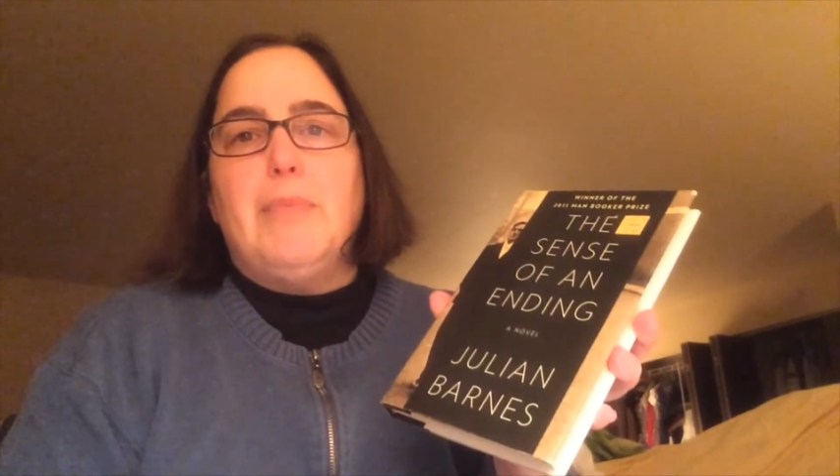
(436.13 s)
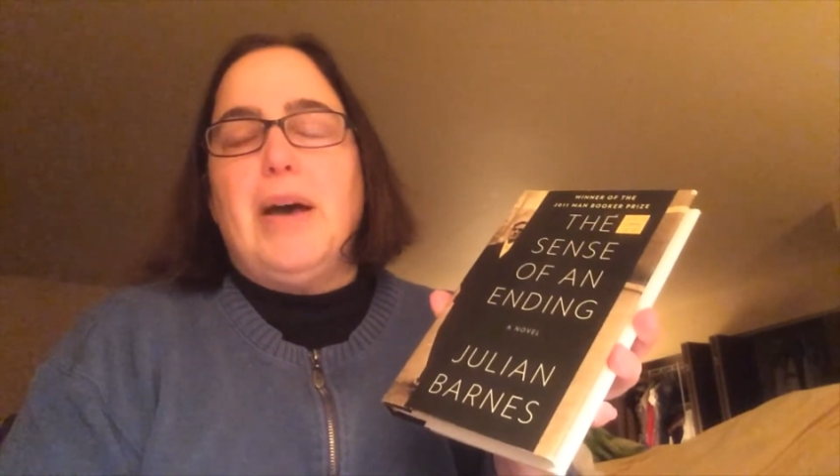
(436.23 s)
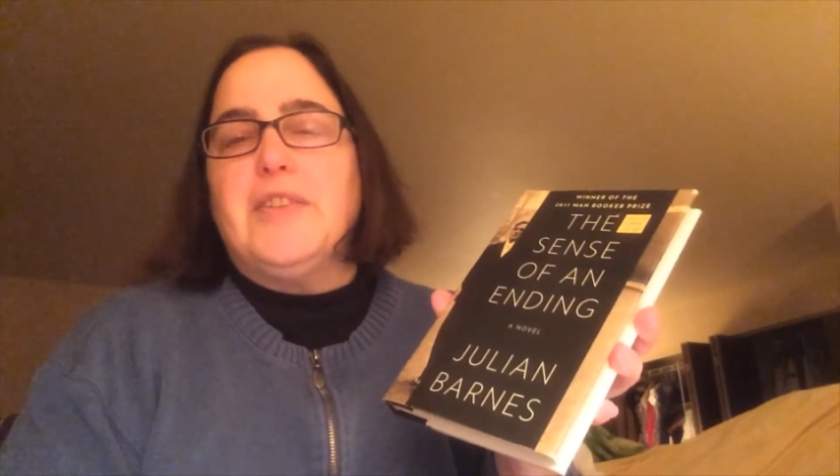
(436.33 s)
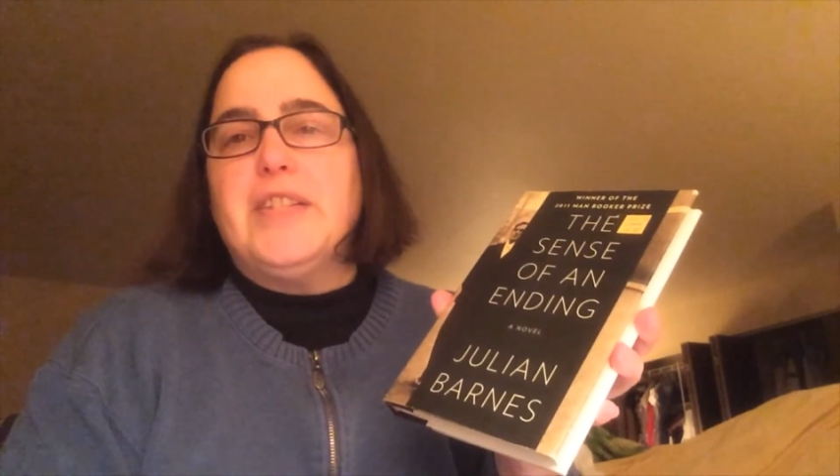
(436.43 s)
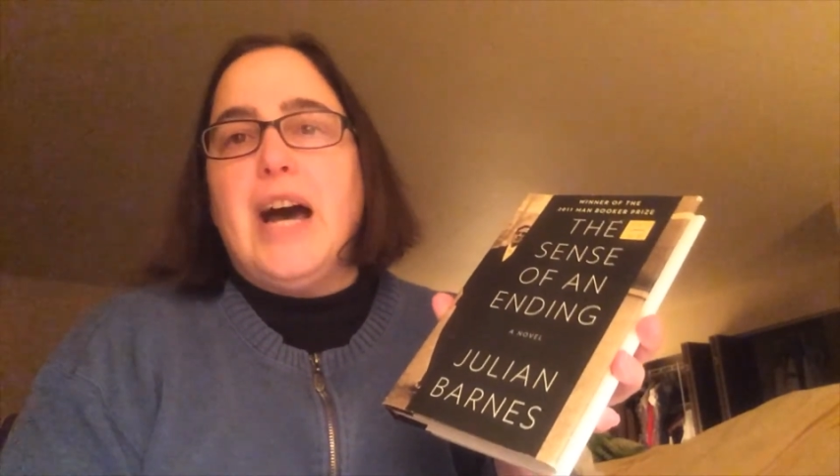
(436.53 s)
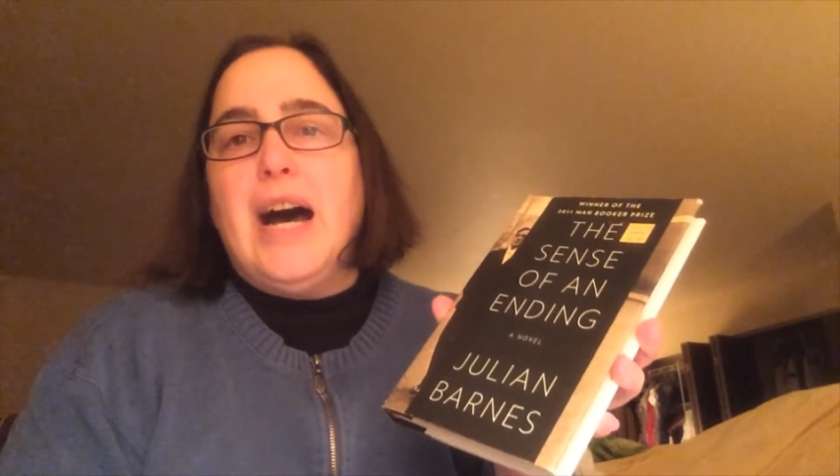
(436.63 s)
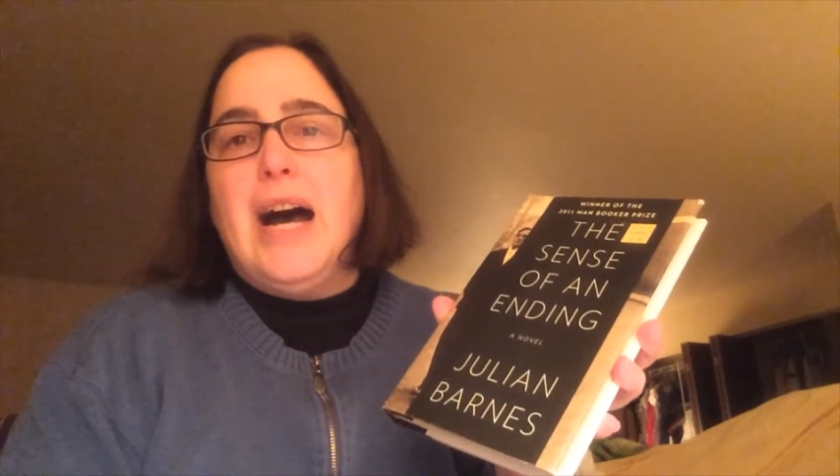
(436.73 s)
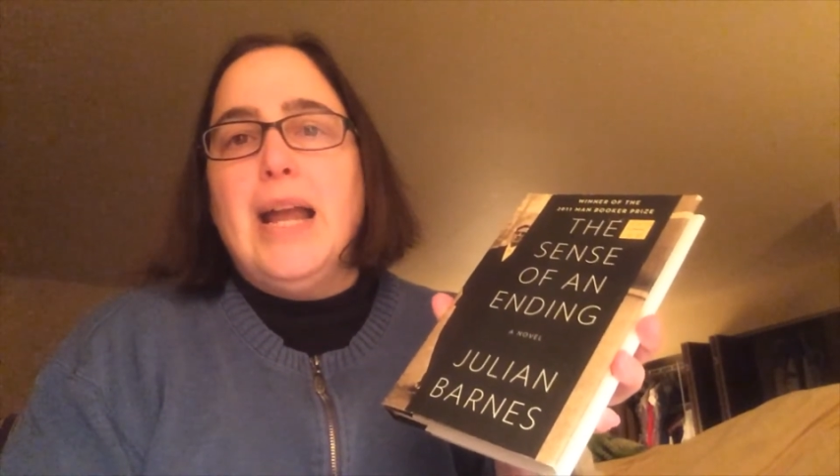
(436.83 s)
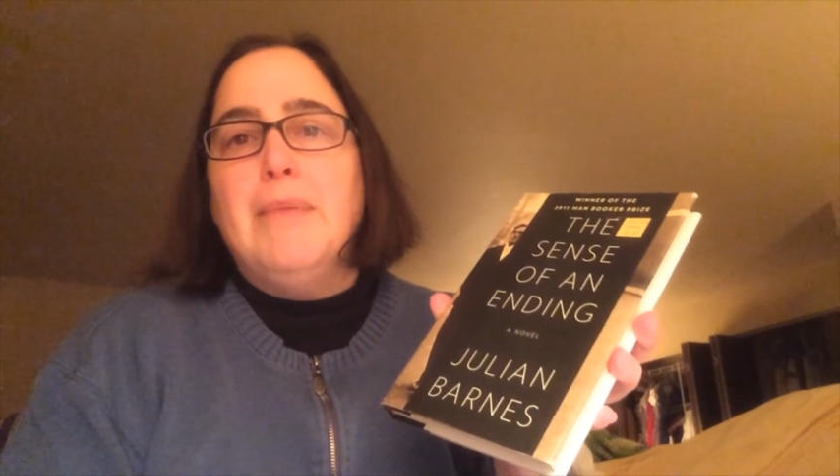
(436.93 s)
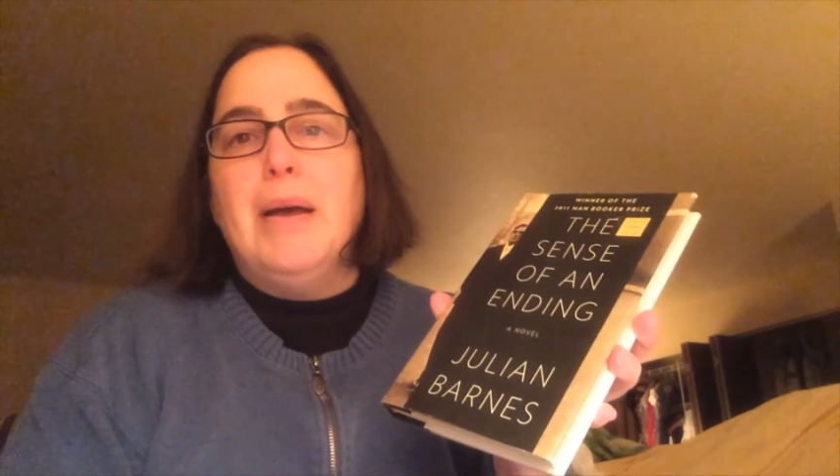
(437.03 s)
about
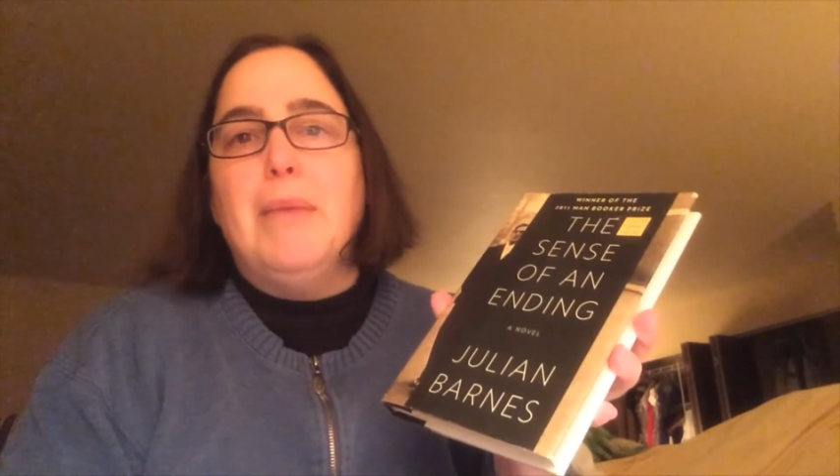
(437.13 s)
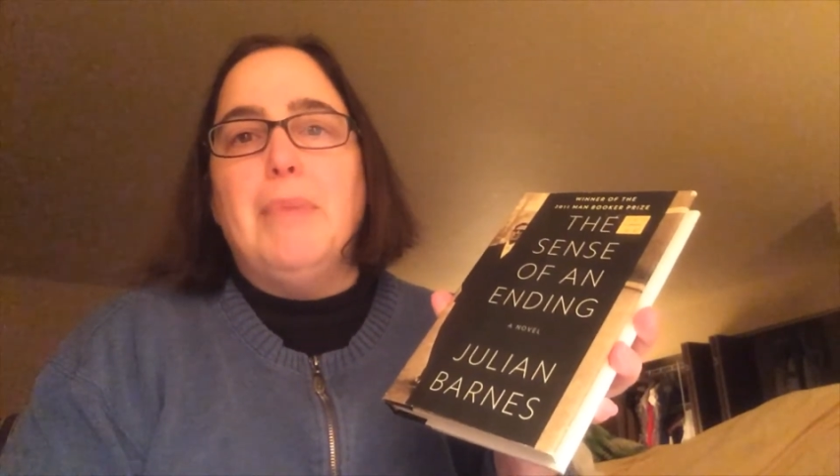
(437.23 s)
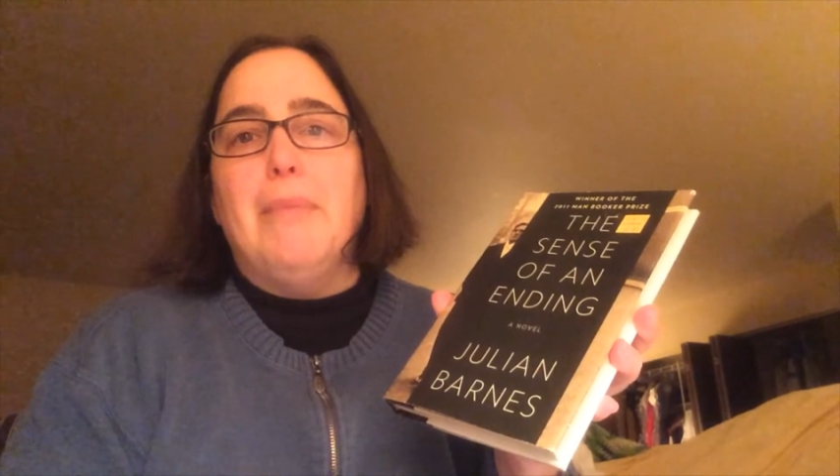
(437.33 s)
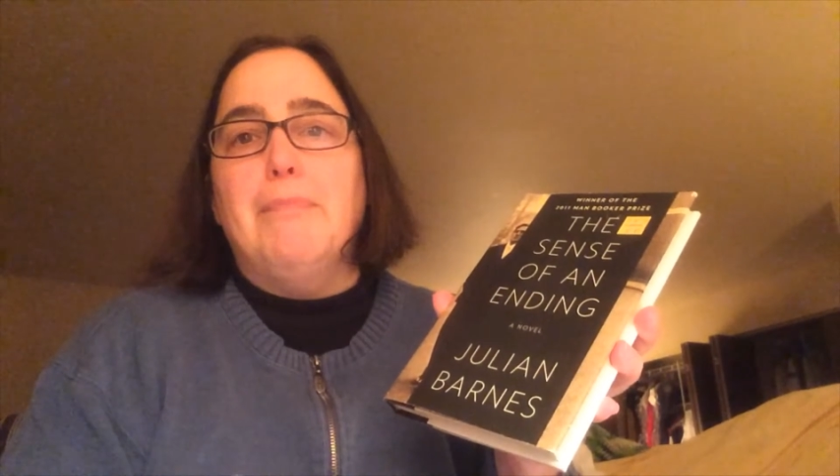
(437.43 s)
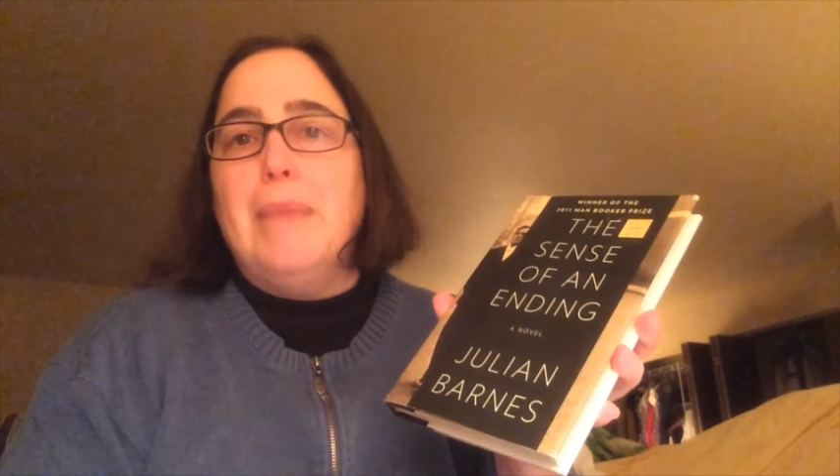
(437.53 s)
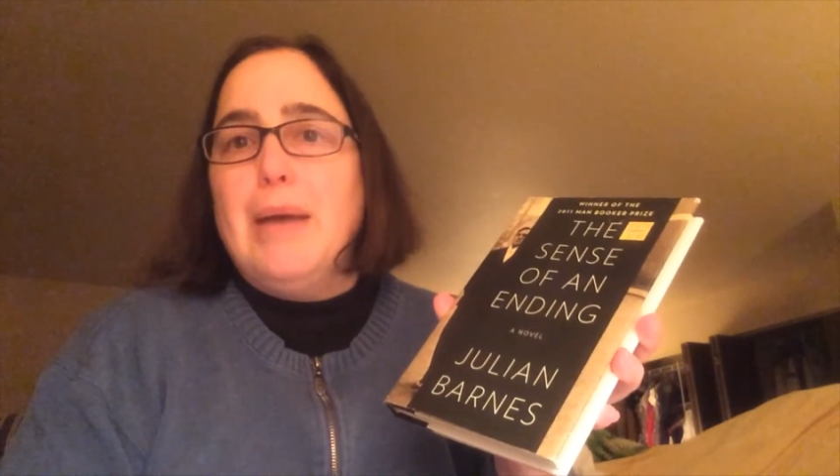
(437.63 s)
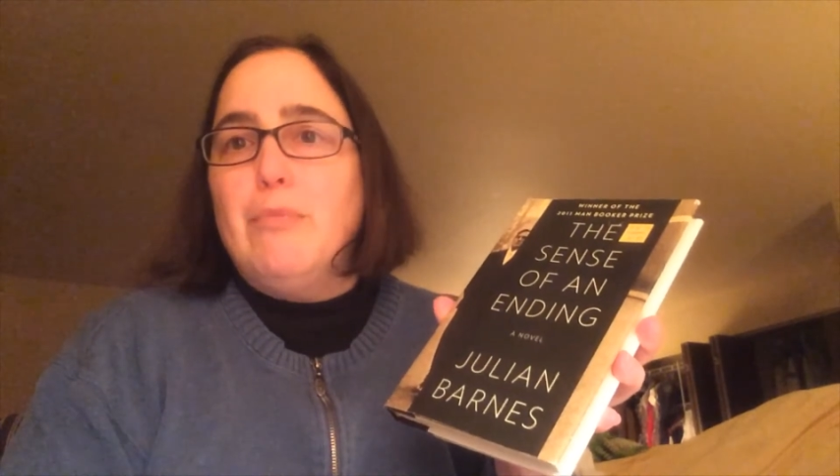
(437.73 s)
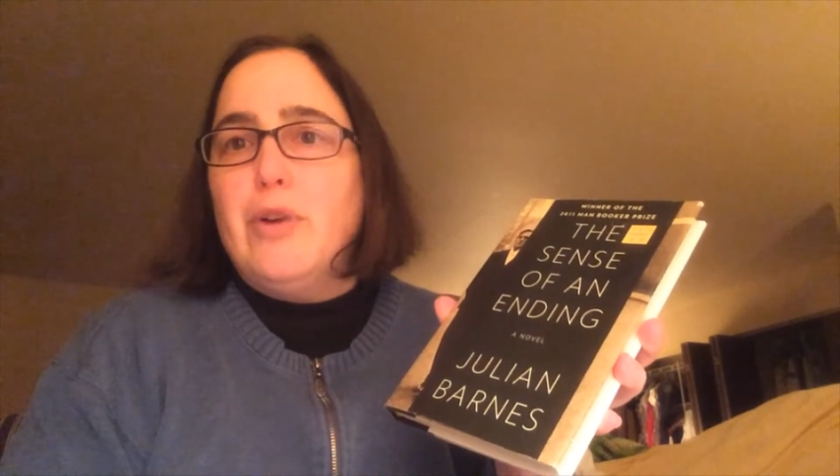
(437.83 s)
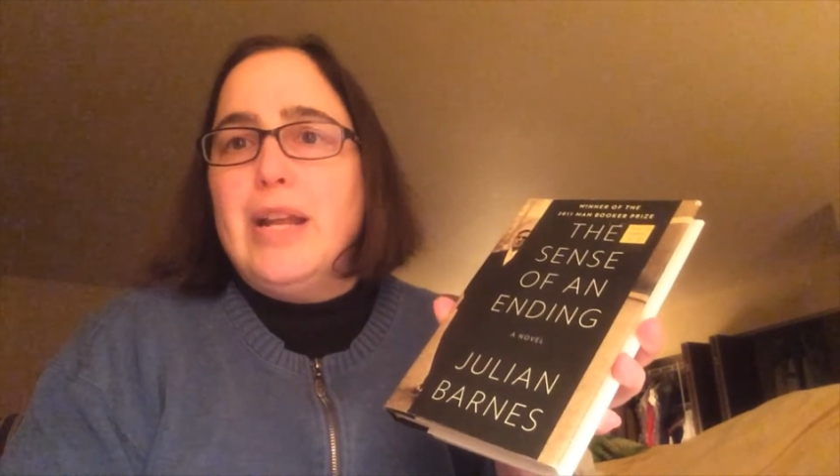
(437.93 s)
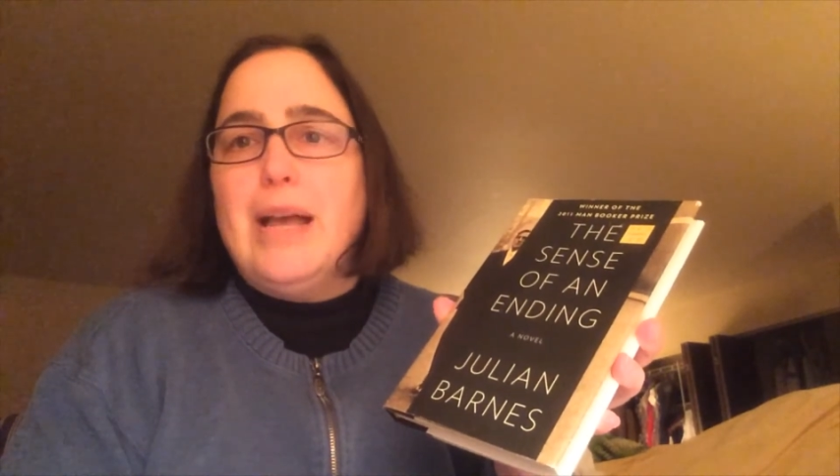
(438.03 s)
time, about memory,